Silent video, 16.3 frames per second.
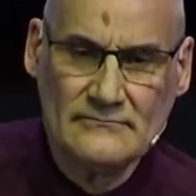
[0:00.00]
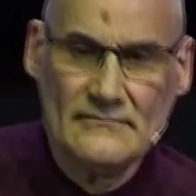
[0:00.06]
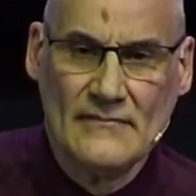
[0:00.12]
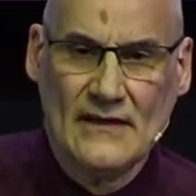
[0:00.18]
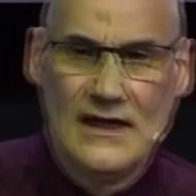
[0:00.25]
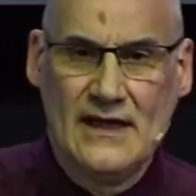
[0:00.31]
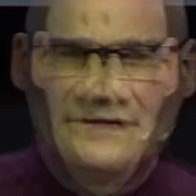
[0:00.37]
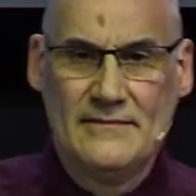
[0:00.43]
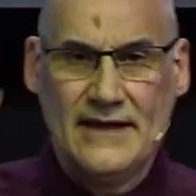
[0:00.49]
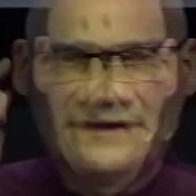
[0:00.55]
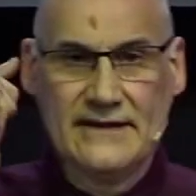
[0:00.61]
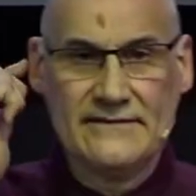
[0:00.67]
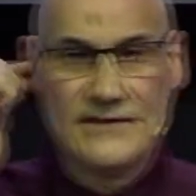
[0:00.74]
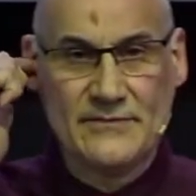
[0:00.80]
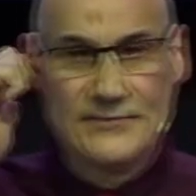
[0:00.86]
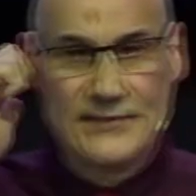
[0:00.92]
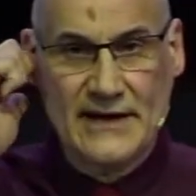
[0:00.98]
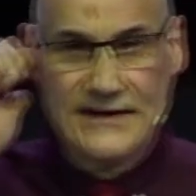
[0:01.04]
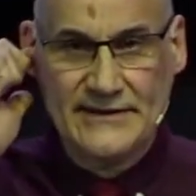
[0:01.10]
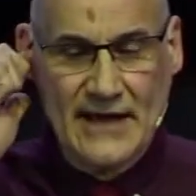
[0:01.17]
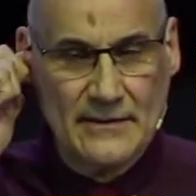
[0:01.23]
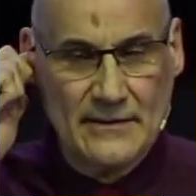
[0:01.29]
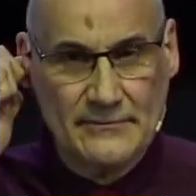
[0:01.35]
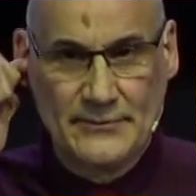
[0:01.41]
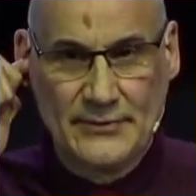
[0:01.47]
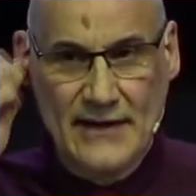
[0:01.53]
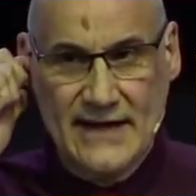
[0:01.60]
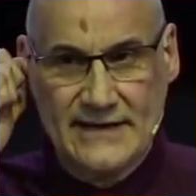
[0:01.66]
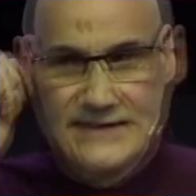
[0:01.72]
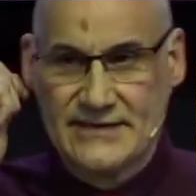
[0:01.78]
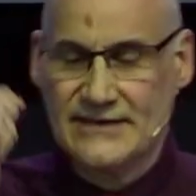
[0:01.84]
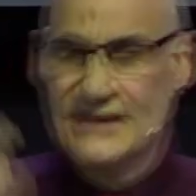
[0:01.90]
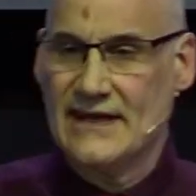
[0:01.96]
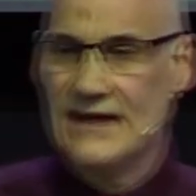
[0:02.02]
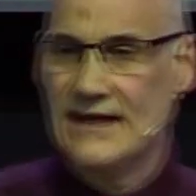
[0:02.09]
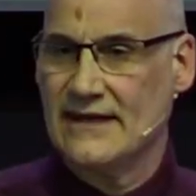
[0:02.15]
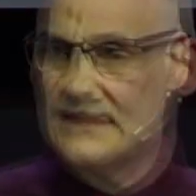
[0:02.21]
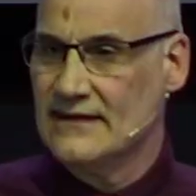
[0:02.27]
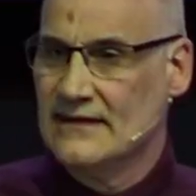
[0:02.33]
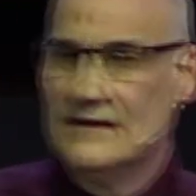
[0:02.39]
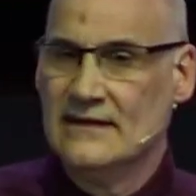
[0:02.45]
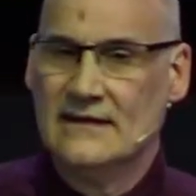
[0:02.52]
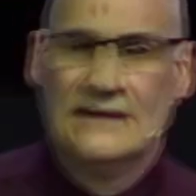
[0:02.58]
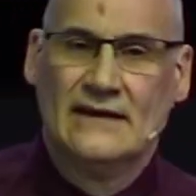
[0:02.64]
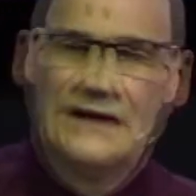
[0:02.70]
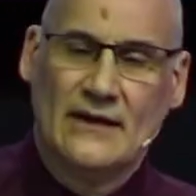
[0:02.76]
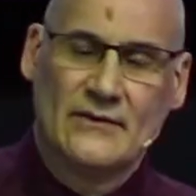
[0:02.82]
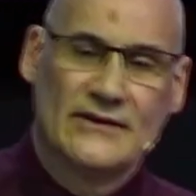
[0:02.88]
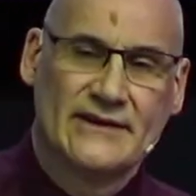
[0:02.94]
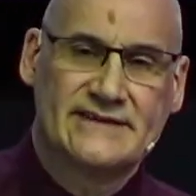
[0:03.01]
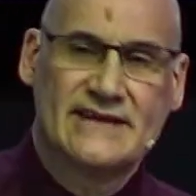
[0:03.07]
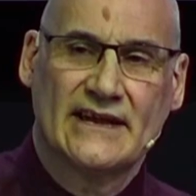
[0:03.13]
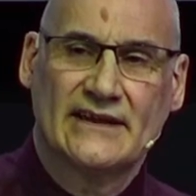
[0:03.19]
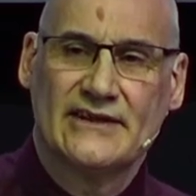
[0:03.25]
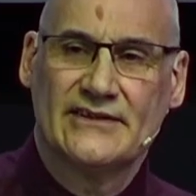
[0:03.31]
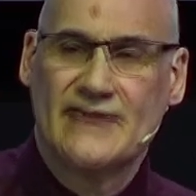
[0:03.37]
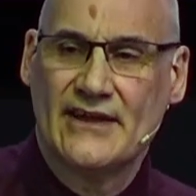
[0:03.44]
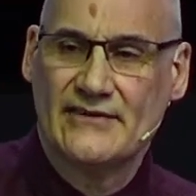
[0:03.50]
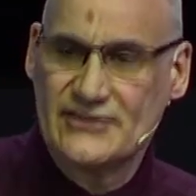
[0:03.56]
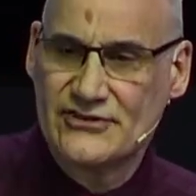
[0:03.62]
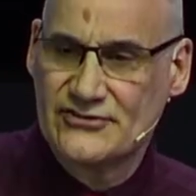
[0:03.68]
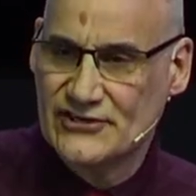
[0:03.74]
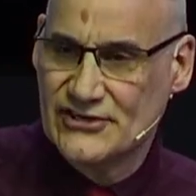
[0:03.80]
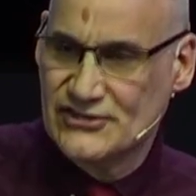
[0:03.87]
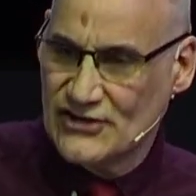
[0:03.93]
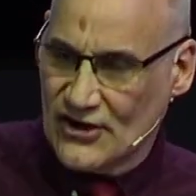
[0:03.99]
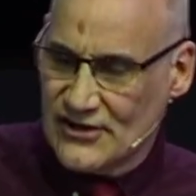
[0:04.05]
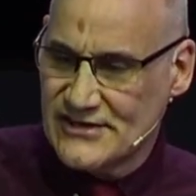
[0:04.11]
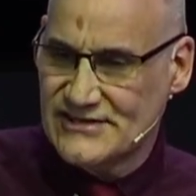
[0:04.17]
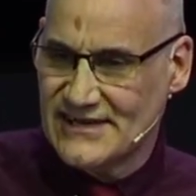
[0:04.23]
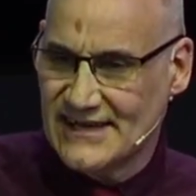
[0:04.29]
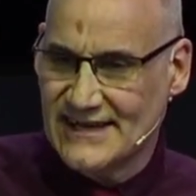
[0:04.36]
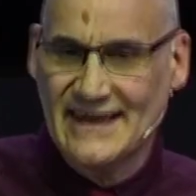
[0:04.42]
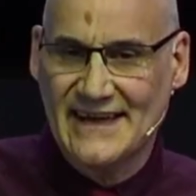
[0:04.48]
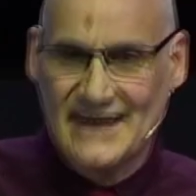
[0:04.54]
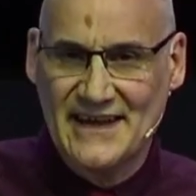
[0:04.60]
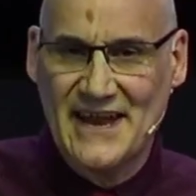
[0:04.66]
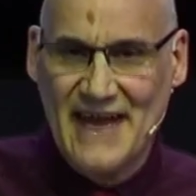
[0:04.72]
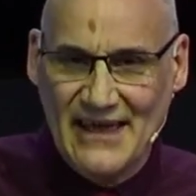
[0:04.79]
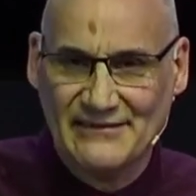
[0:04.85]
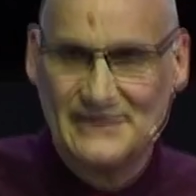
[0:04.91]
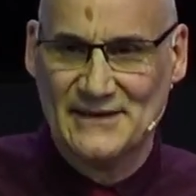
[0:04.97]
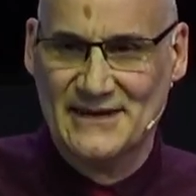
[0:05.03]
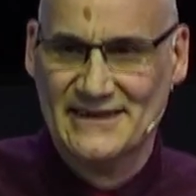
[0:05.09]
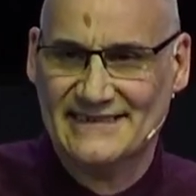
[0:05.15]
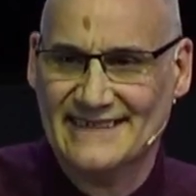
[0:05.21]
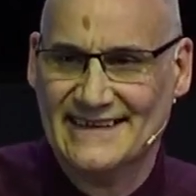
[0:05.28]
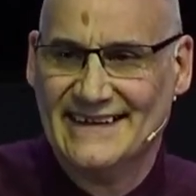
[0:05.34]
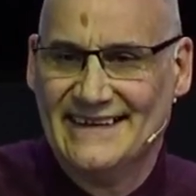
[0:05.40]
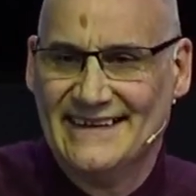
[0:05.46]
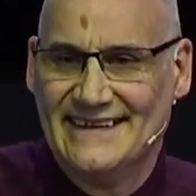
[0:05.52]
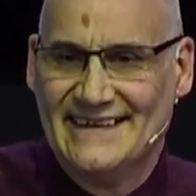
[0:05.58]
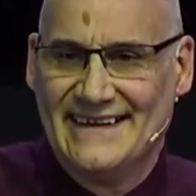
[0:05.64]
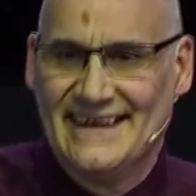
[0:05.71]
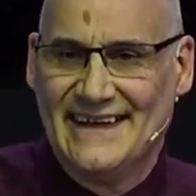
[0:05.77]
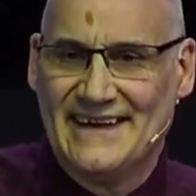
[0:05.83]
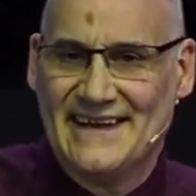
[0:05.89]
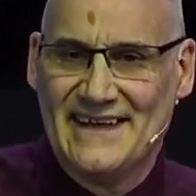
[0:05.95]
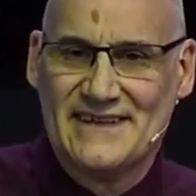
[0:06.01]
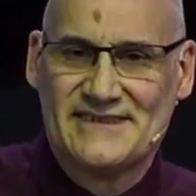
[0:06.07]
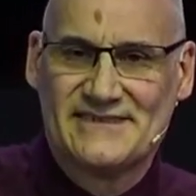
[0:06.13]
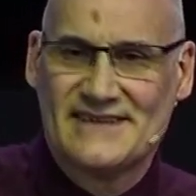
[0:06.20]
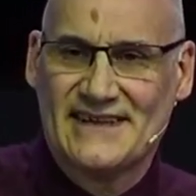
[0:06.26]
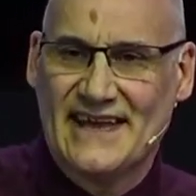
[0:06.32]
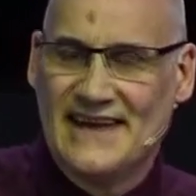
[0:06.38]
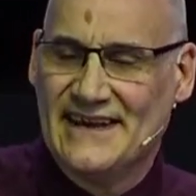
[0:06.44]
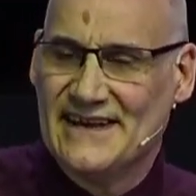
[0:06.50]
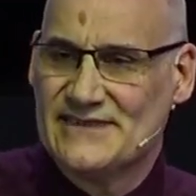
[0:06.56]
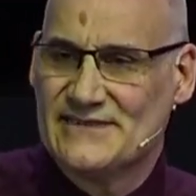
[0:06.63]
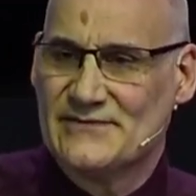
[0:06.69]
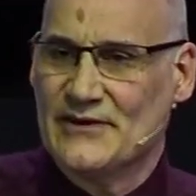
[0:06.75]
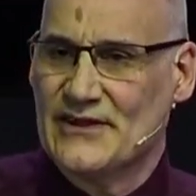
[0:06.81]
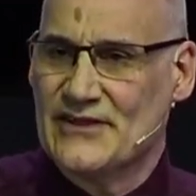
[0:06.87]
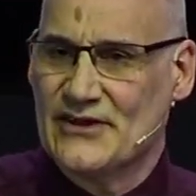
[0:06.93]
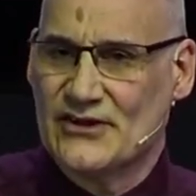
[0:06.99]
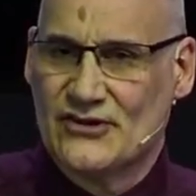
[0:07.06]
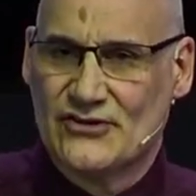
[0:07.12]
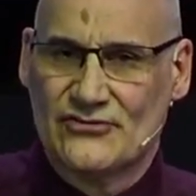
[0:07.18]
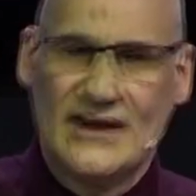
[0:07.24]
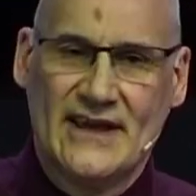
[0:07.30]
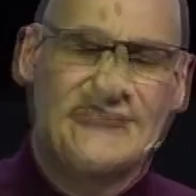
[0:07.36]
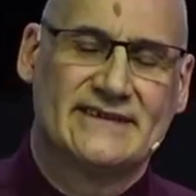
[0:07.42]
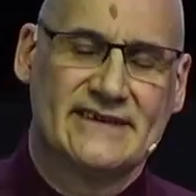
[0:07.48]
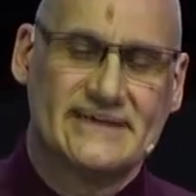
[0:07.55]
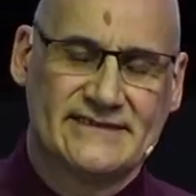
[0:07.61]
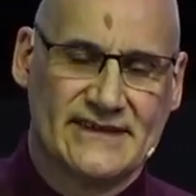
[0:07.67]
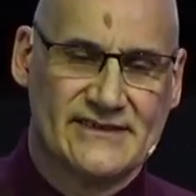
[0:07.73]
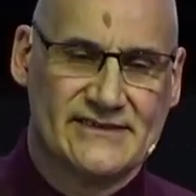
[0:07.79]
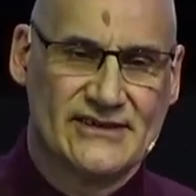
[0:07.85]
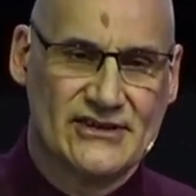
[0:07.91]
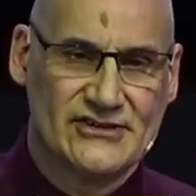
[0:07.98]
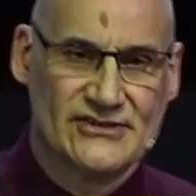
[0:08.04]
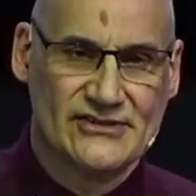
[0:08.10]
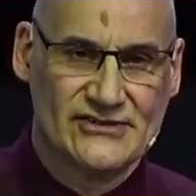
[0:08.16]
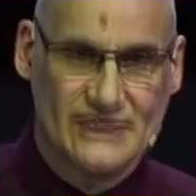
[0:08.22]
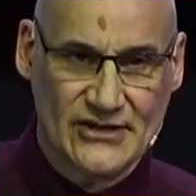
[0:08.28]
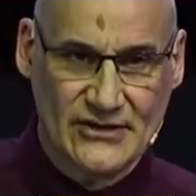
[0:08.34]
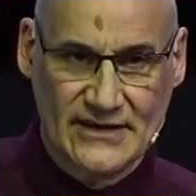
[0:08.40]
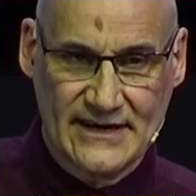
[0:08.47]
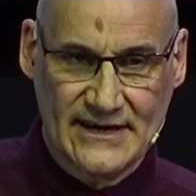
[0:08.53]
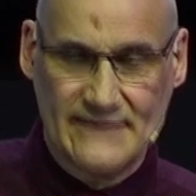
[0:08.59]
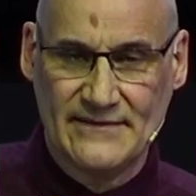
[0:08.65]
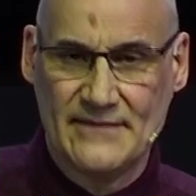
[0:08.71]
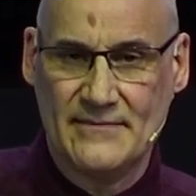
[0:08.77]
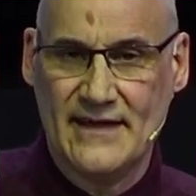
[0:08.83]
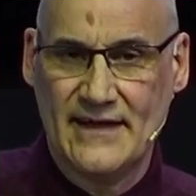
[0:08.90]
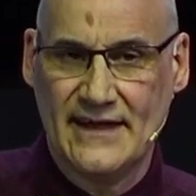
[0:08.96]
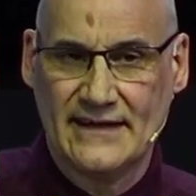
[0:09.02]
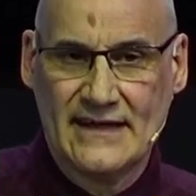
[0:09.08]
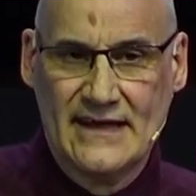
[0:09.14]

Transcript: Amen. If you prayed that prayer today, I want to tell you there is rejoicing in heaven. It is, it is one of the greatest decisions that you can ever make.